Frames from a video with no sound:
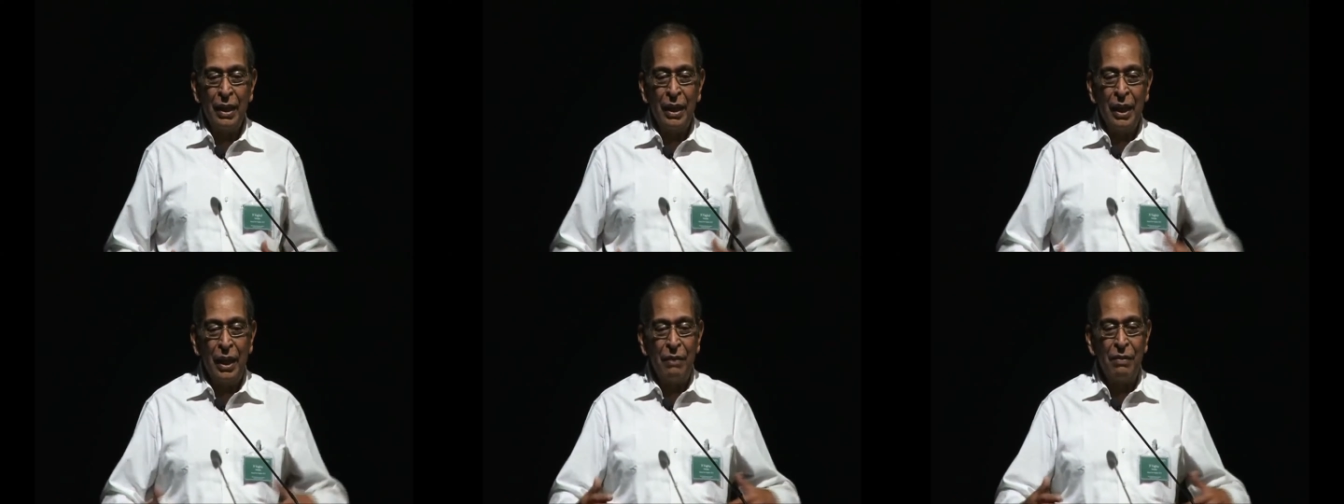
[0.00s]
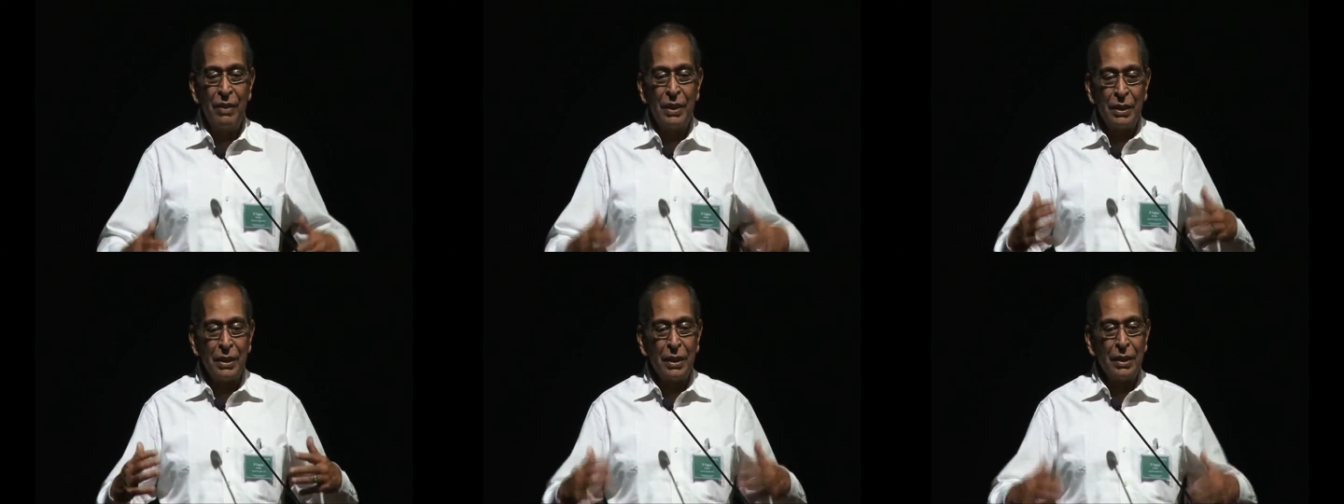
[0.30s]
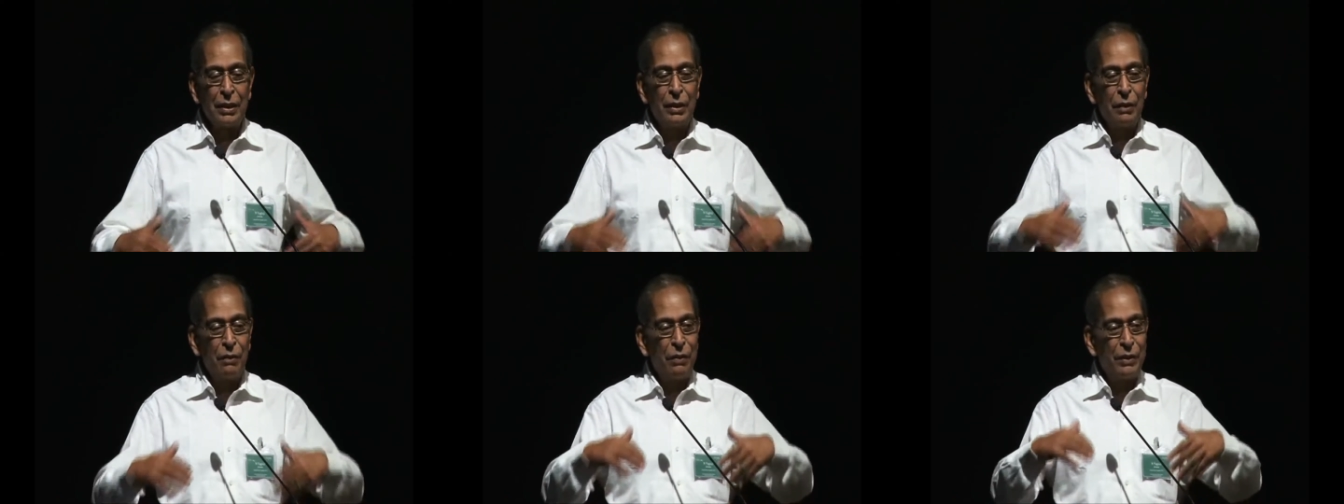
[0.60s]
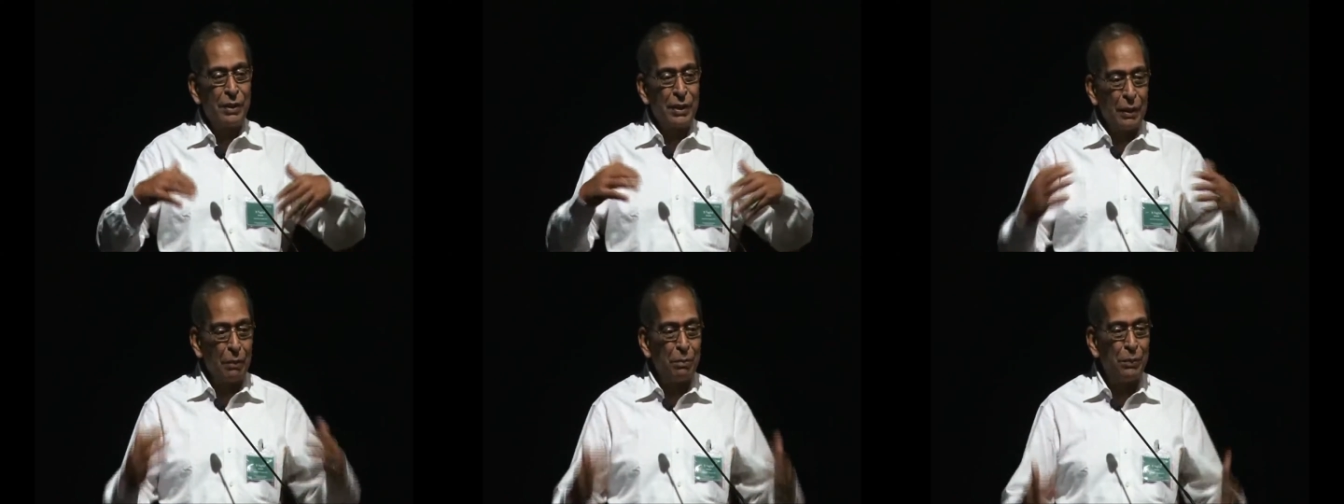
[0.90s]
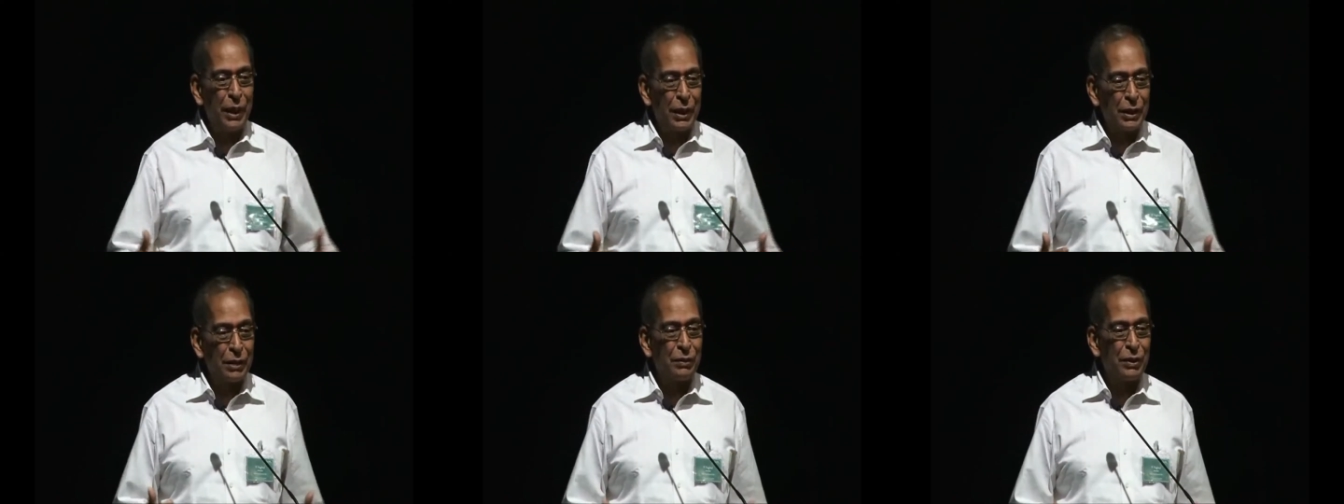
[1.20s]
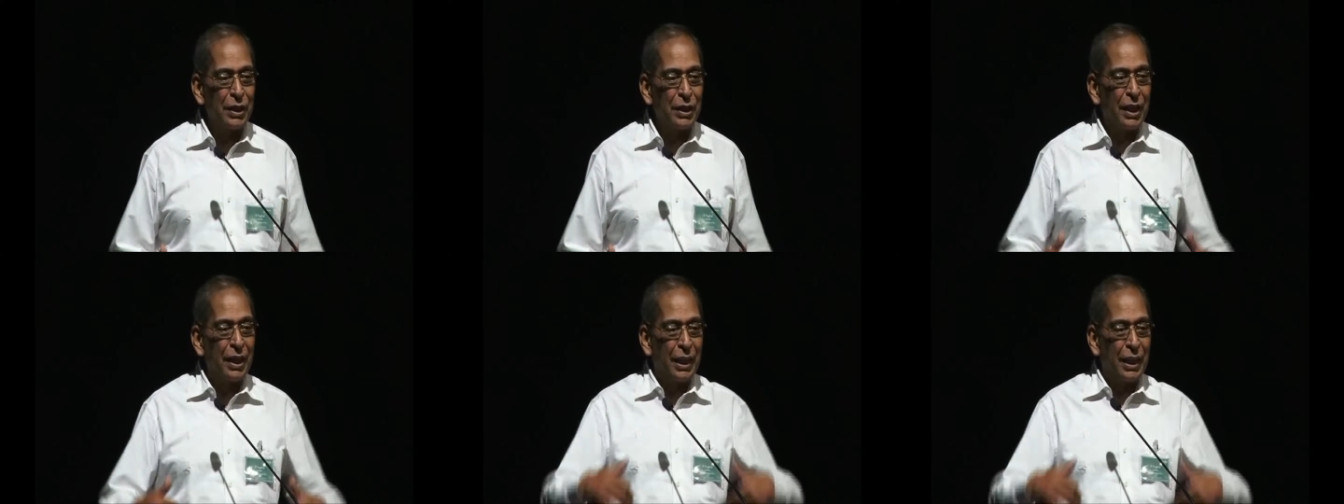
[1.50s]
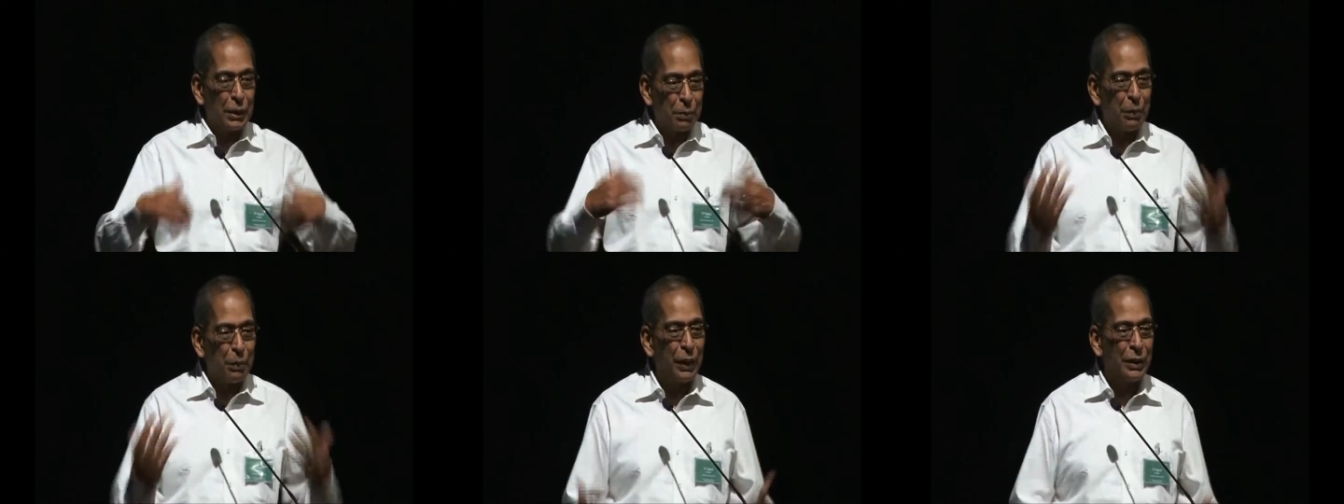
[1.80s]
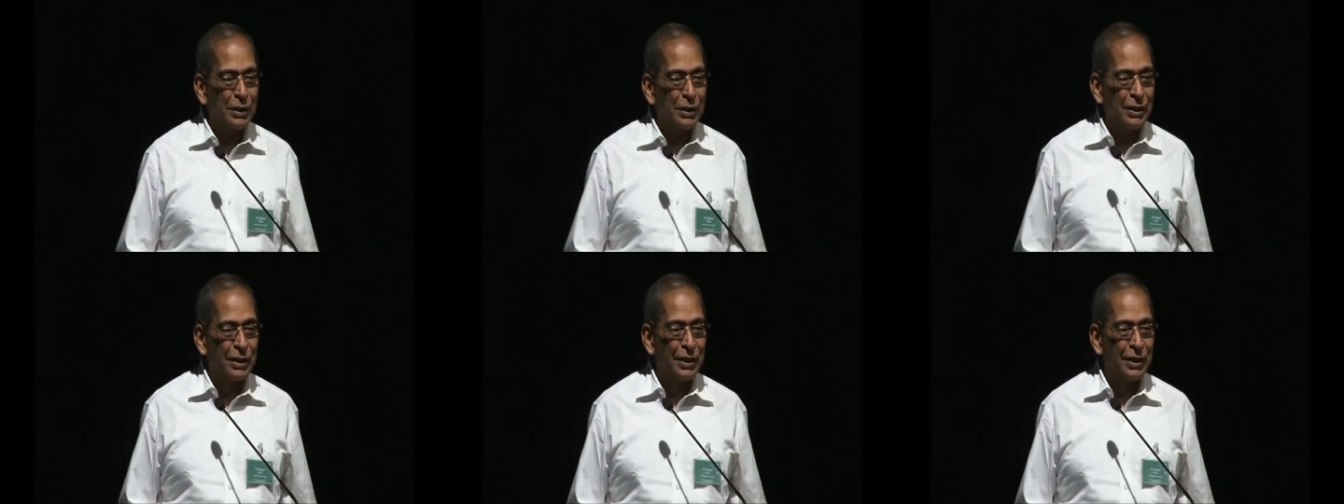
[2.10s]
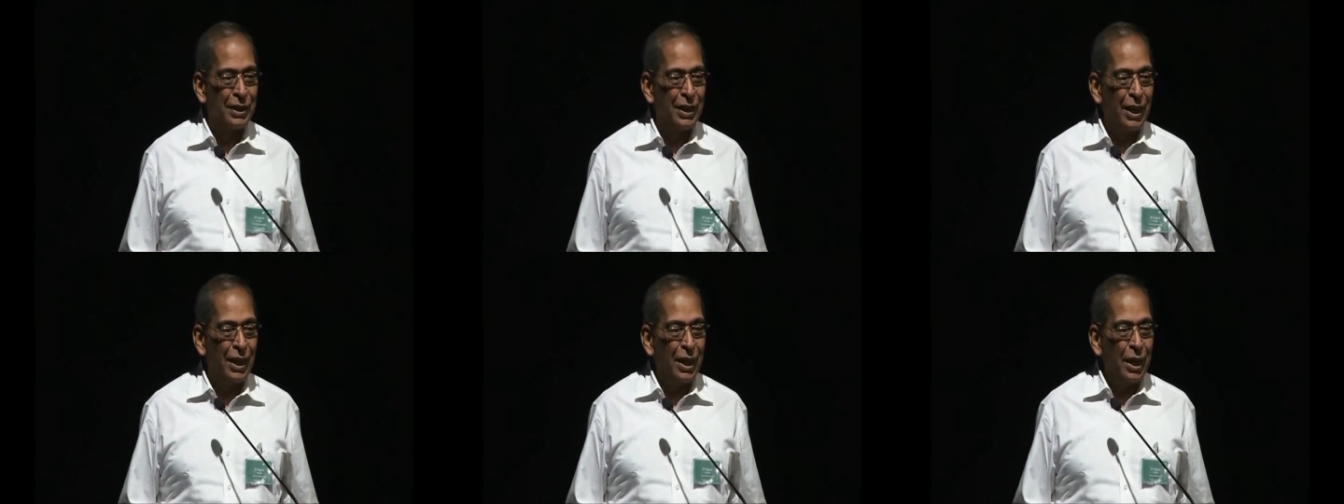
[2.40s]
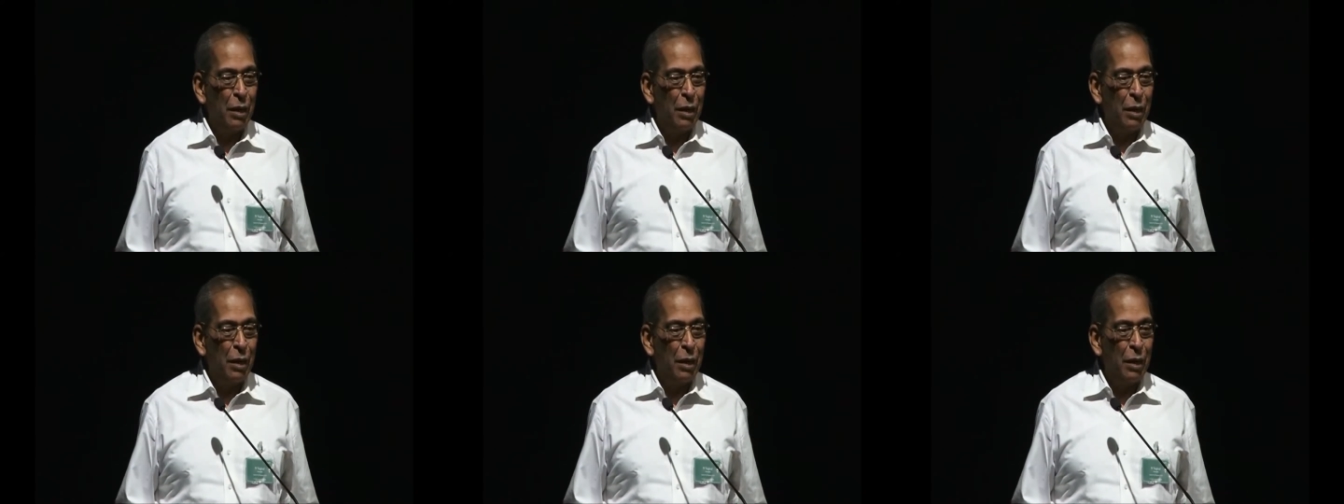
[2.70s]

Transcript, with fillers: grievances of his subjects which are expressed,